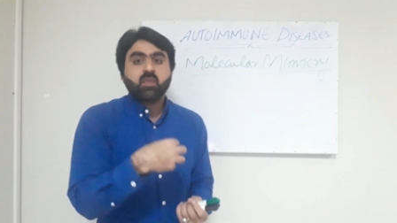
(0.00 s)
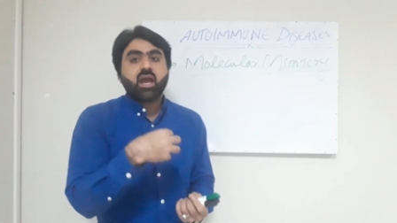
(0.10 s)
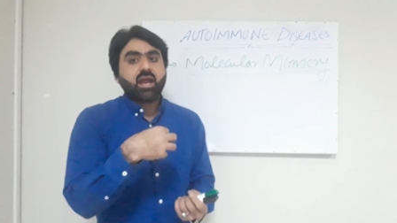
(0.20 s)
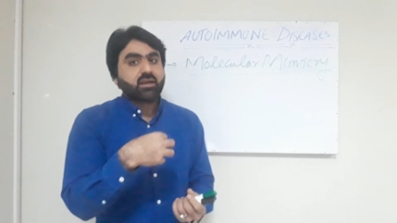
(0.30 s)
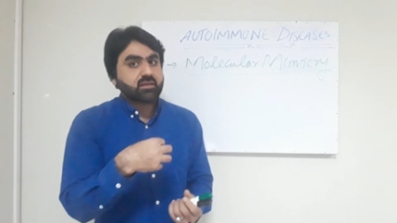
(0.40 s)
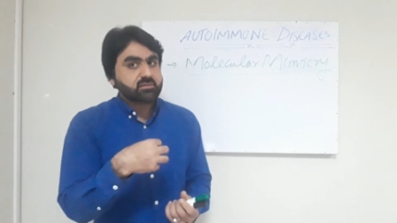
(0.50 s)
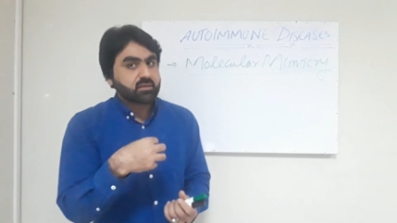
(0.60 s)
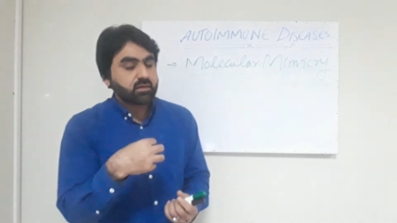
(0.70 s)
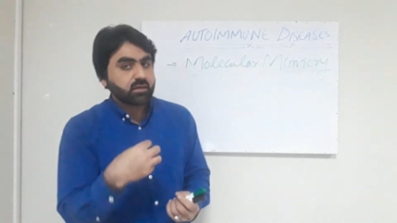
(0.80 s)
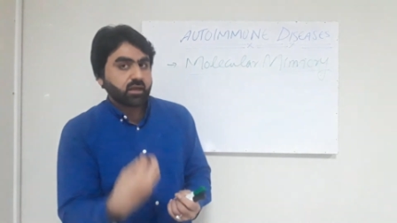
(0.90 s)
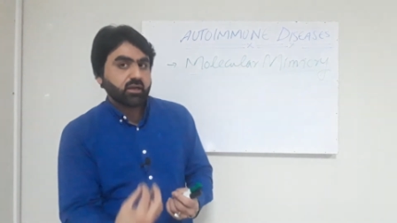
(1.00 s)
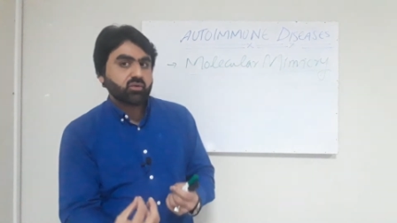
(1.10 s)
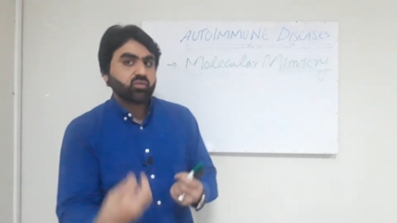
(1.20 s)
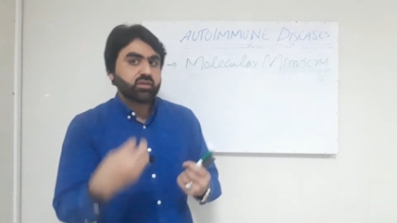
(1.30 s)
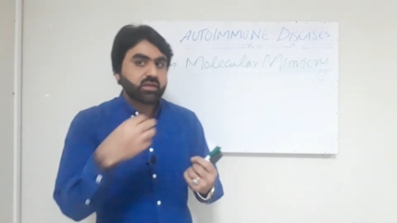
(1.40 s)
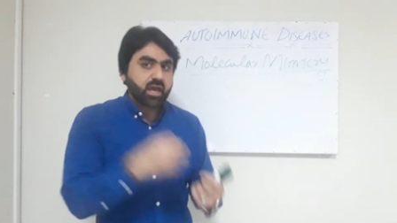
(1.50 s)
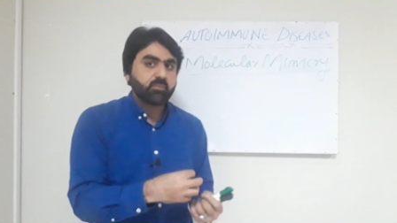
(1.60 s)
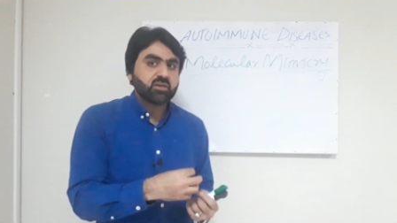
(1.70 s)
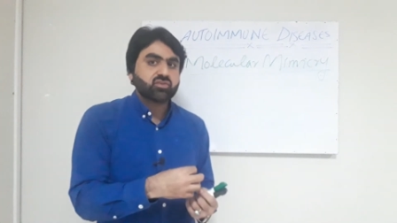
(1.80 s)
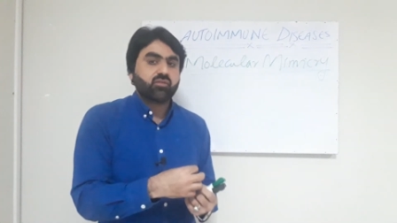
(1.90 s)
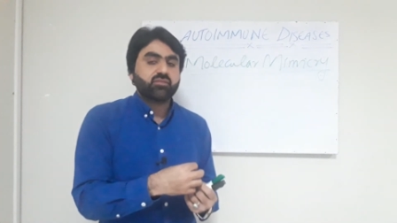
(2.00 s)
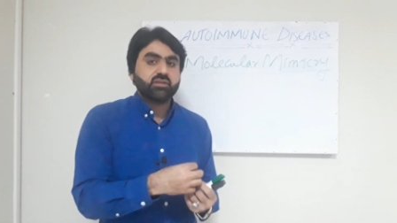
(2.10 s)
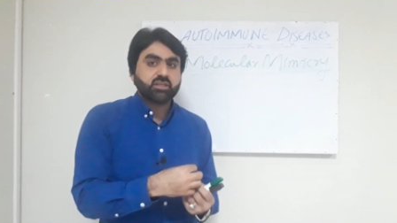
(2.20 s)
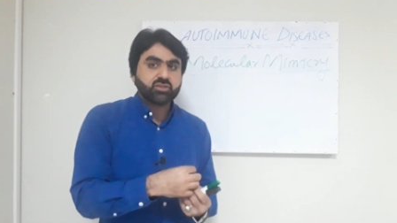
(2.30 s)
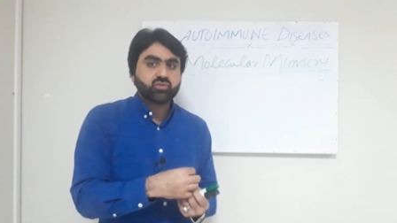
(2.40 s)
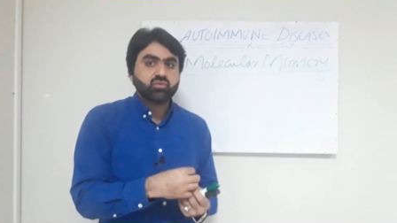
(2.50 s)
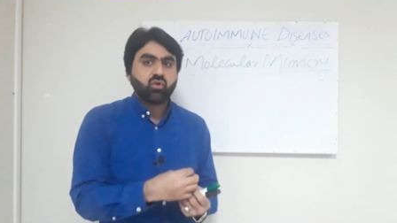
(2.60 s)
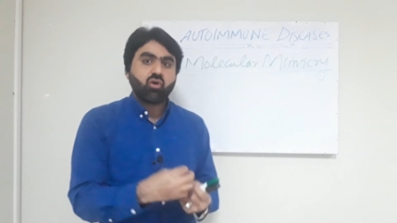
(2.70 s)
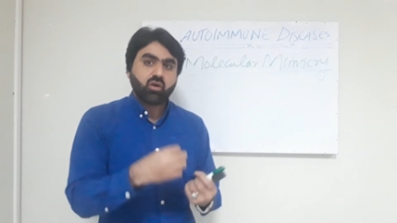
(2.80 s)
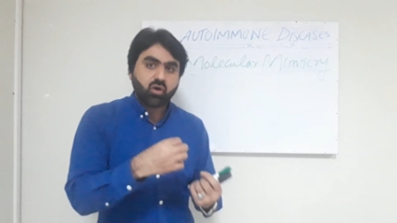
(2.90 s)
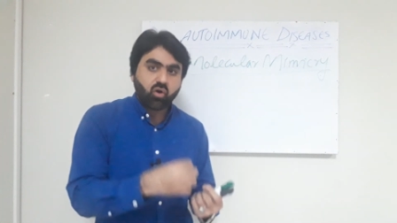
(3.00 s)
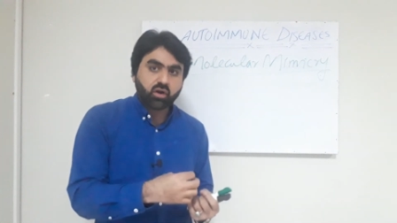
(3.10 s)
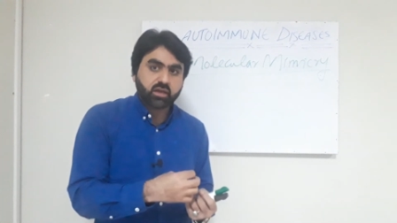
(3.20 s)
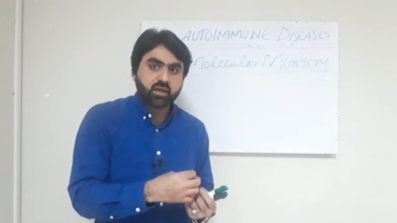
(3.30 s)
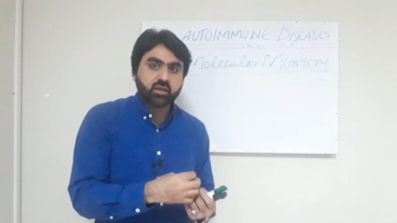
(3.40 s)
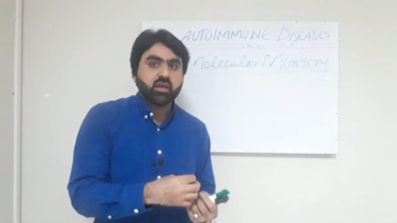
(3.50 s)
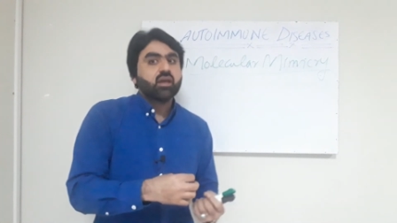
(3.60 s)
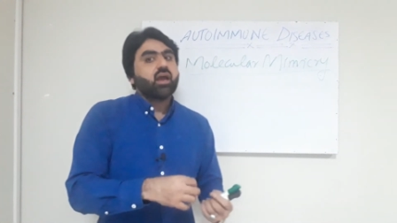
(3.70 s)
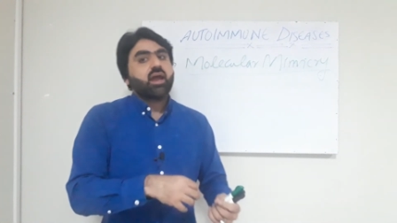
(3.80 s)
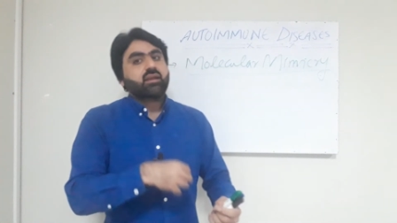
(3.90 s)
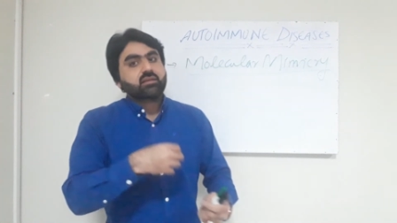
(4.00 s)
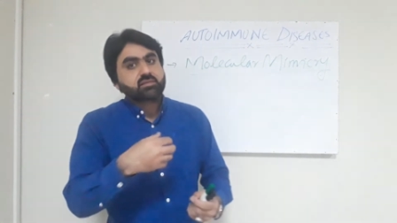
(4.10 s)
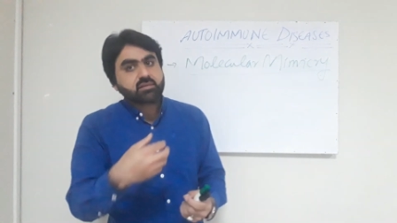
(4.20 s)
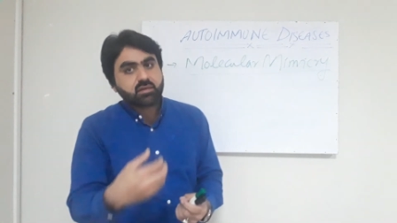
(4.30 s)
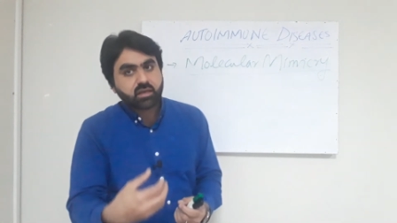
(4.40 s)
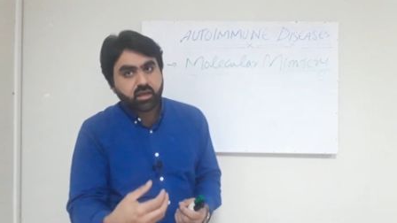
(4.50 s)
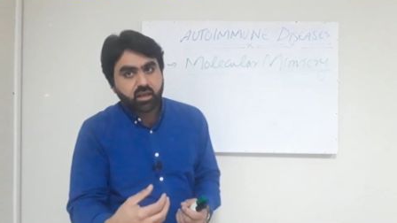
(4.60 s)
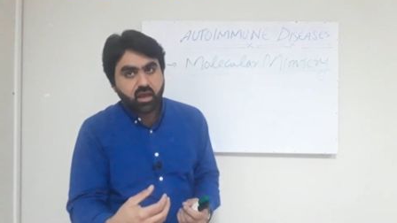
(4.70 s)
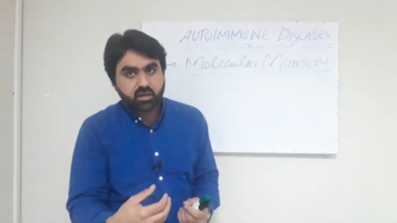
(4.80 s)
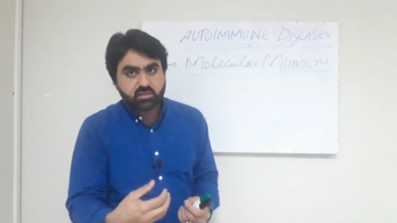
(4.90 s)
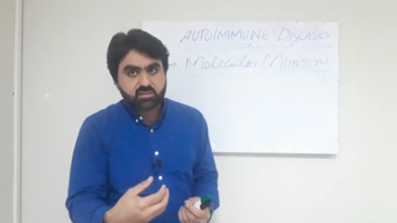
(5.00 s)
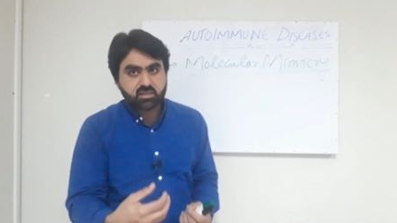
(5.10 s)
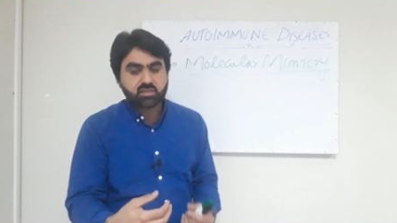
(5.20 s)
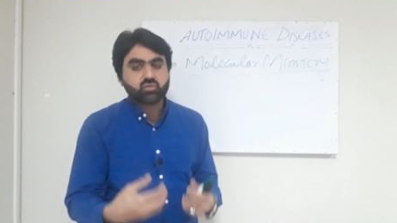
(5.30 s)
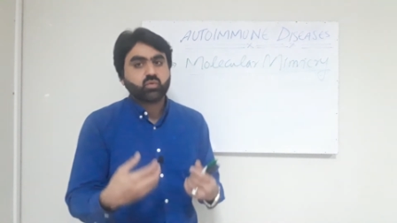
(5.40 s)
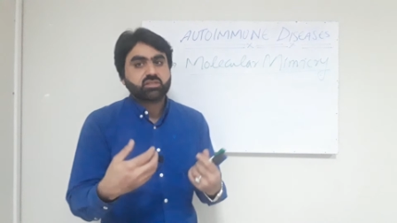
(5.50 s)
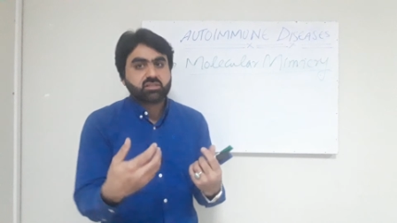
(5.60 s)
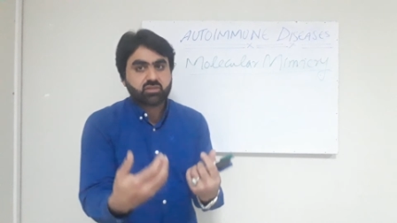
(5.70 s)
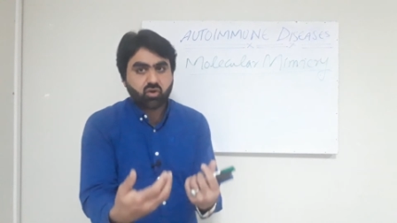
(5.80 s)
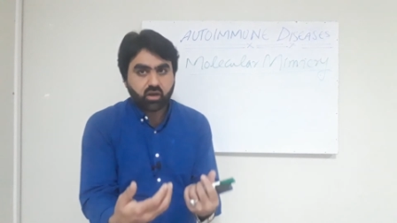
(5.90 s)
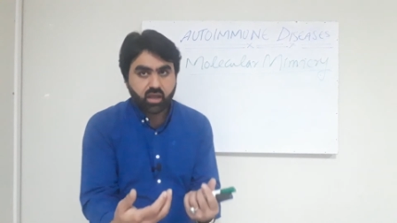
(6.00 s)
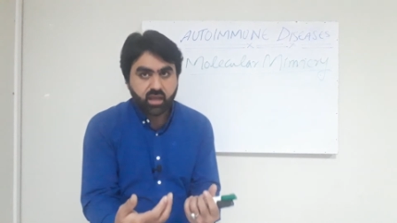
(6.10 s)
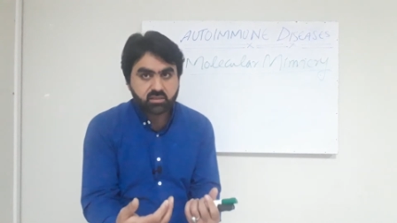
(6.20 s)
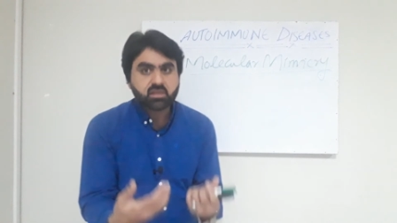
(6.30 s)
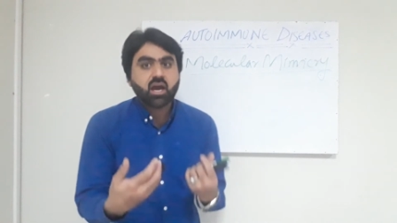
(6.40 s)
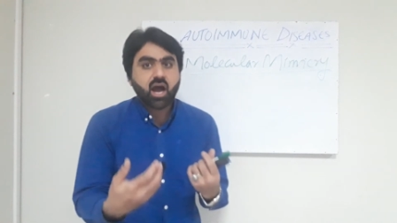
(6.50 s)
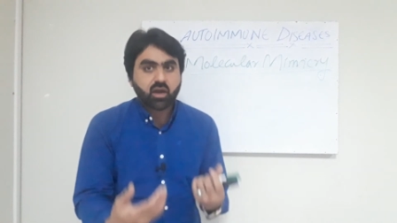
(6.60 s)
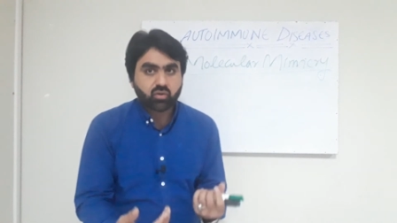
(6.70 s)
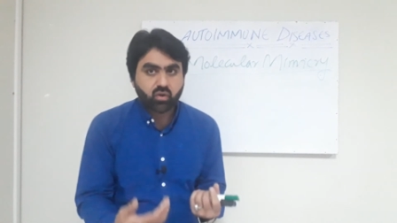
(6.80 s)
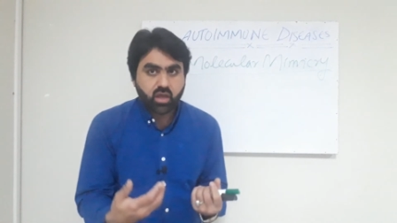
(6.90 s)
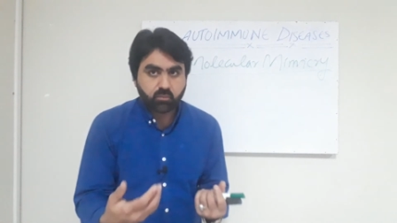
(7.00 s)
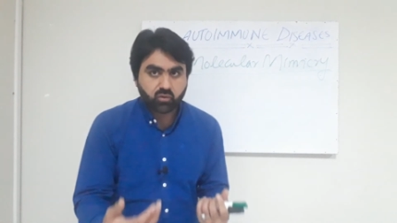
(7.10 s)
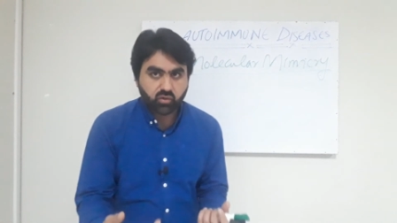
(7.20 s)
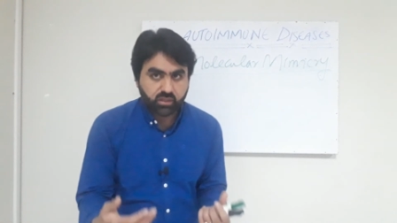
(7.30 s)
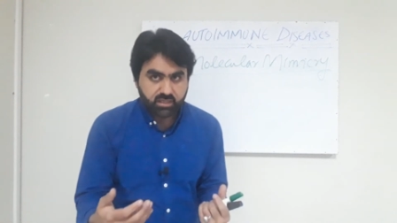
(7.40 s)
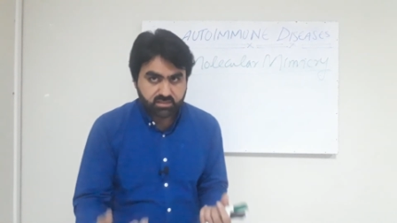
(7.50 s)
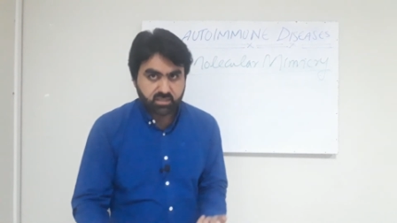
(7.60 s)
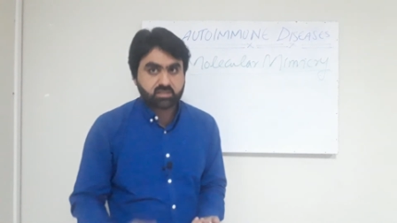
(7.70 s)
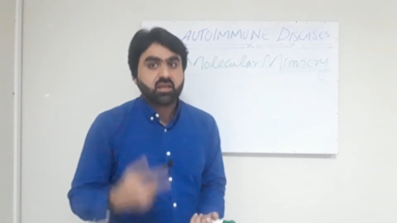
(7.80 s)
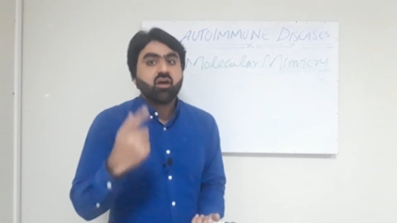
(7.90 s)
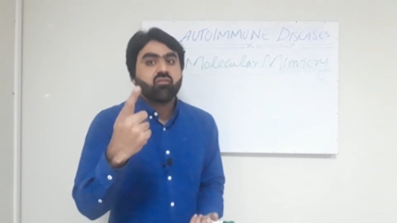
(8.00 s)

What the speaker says: and result into the damage of the tissue or organ and result in a disease which is known as autoimmune disease.